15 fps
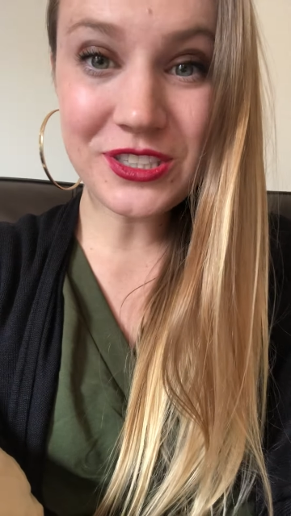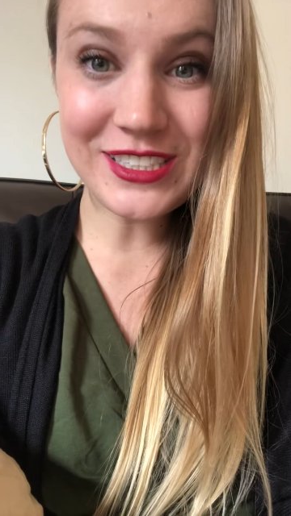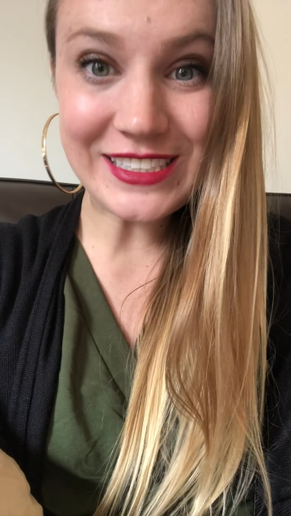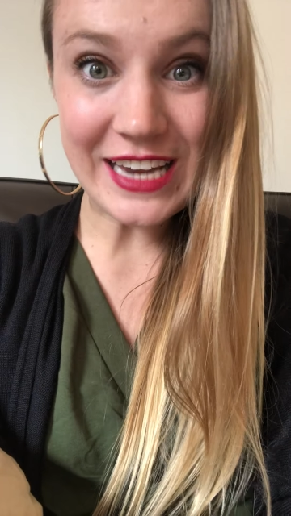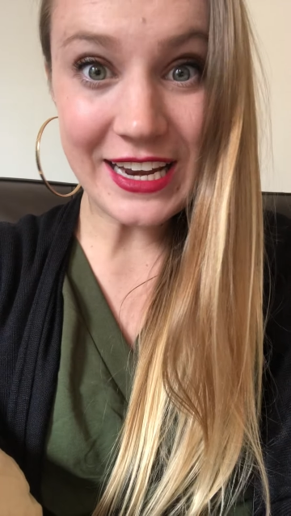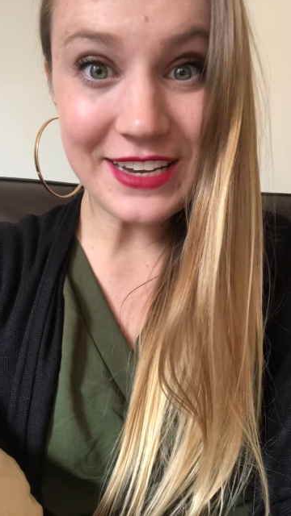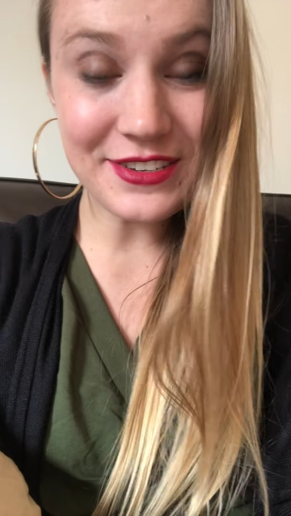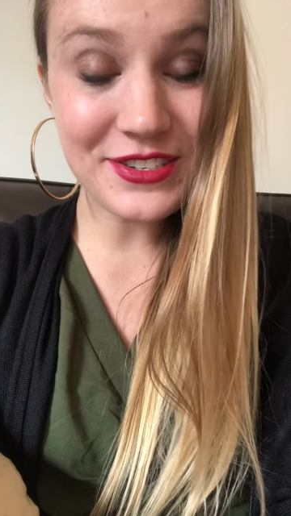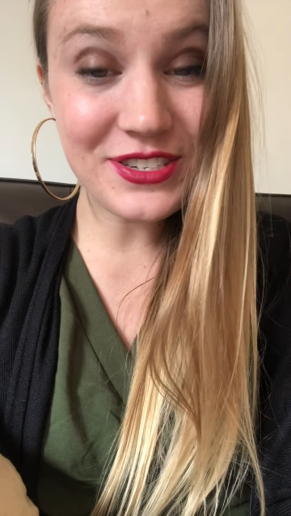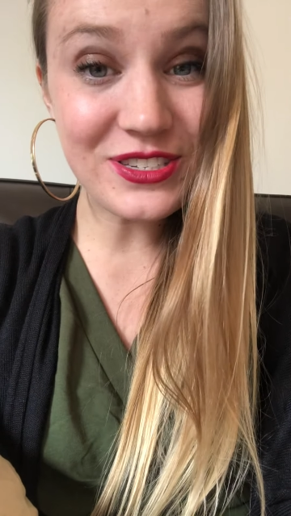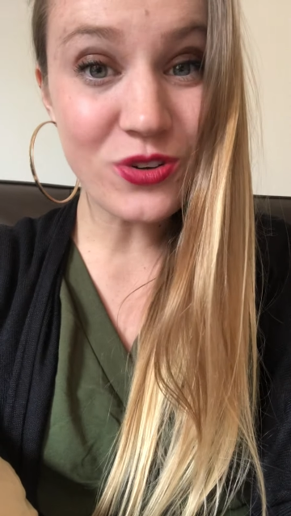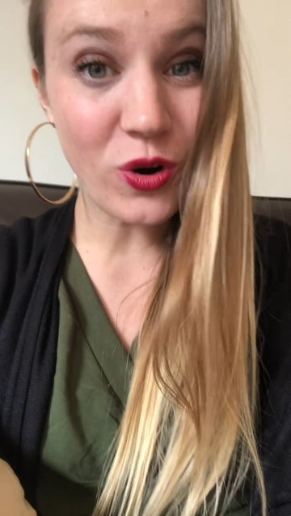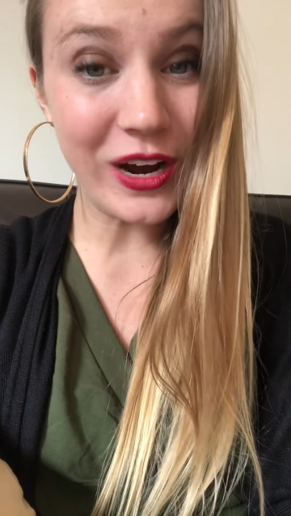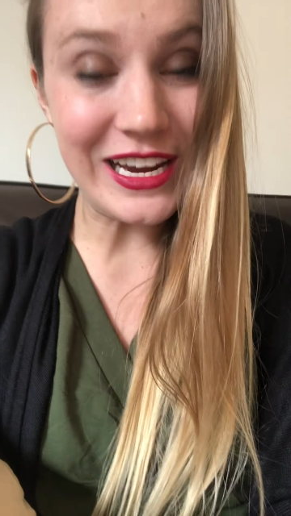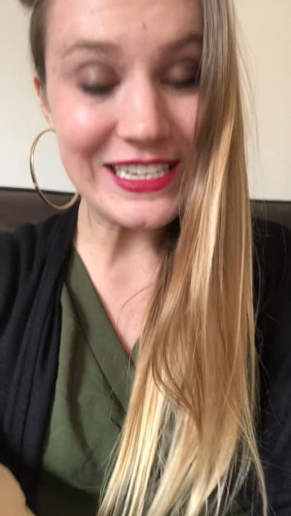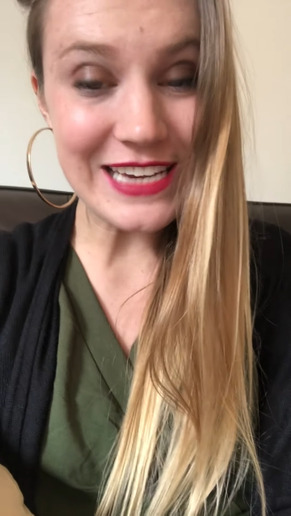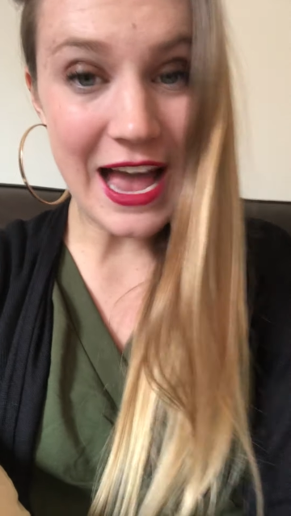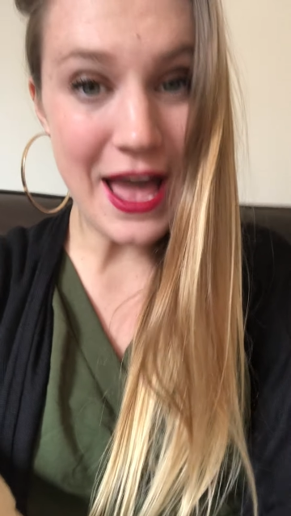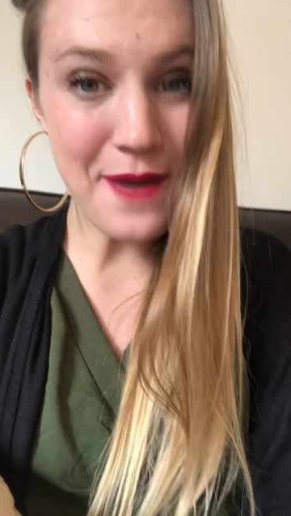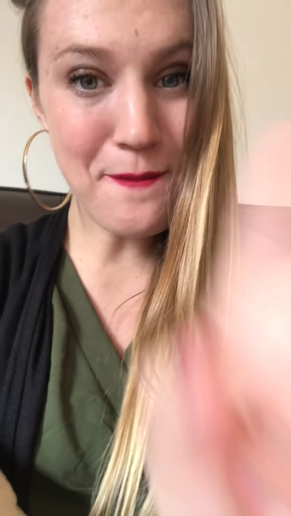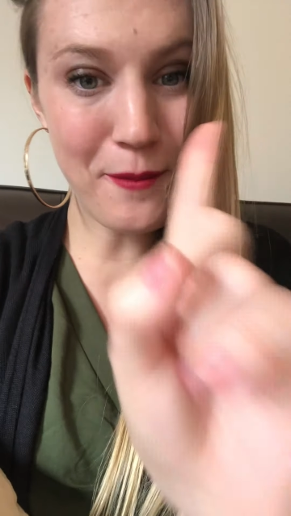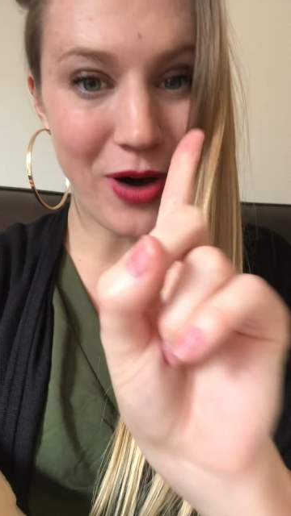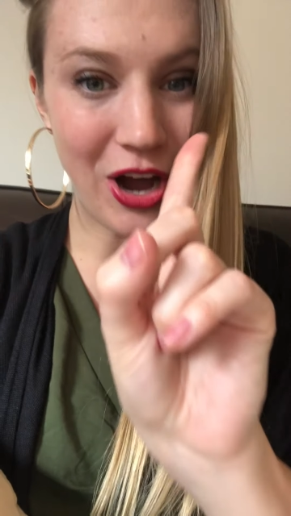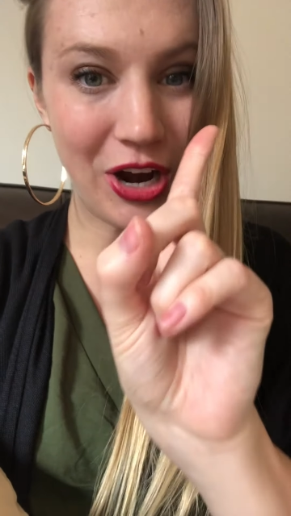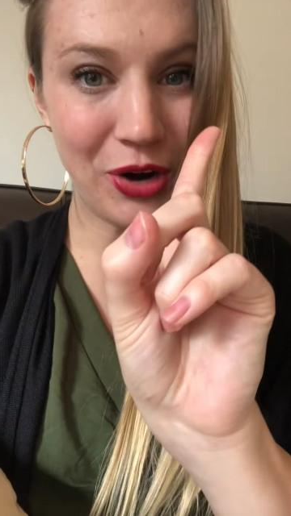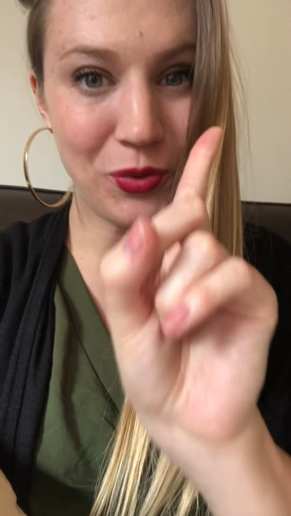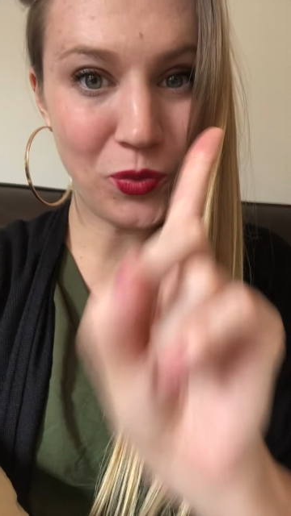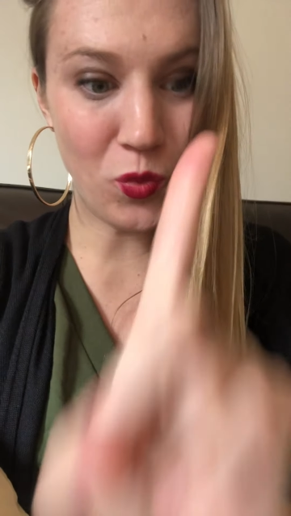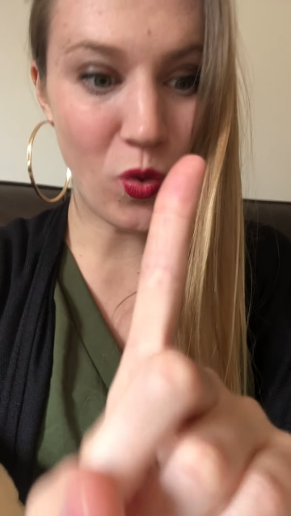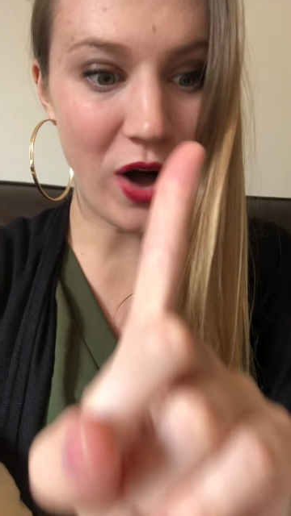Studies Storytime,
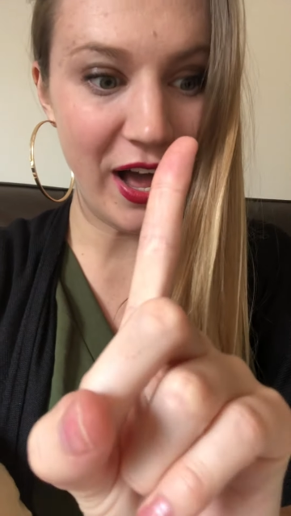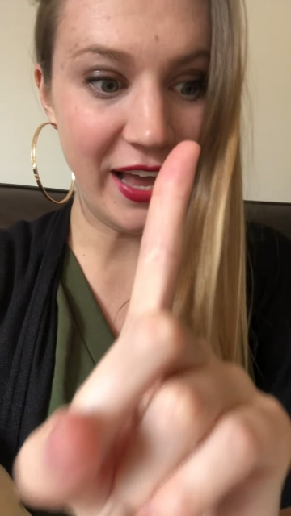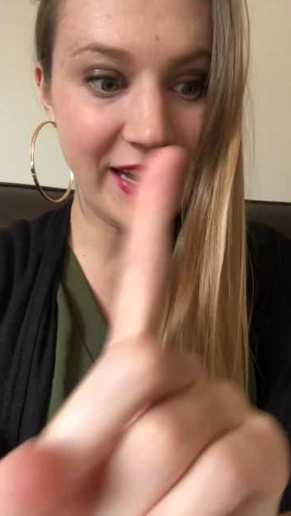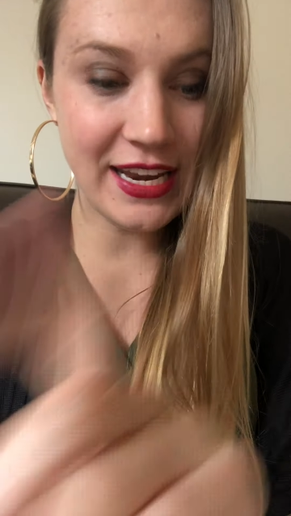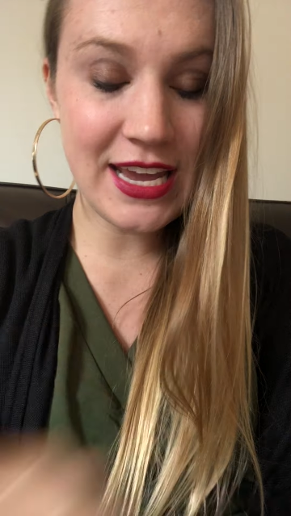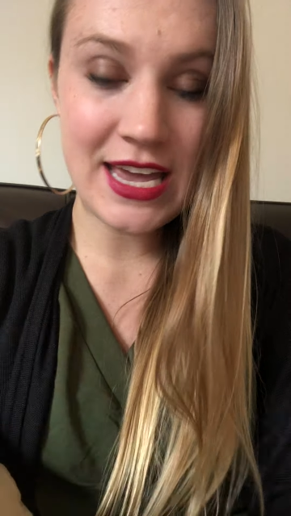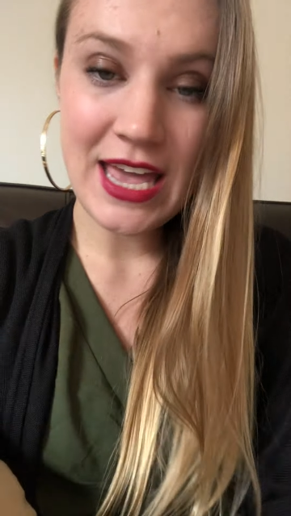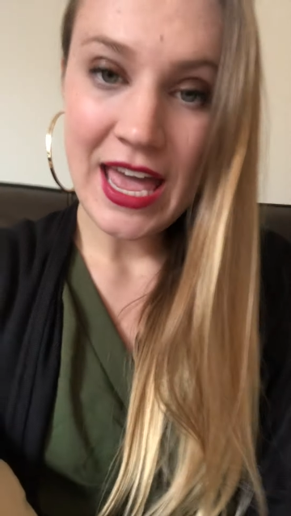Part 1.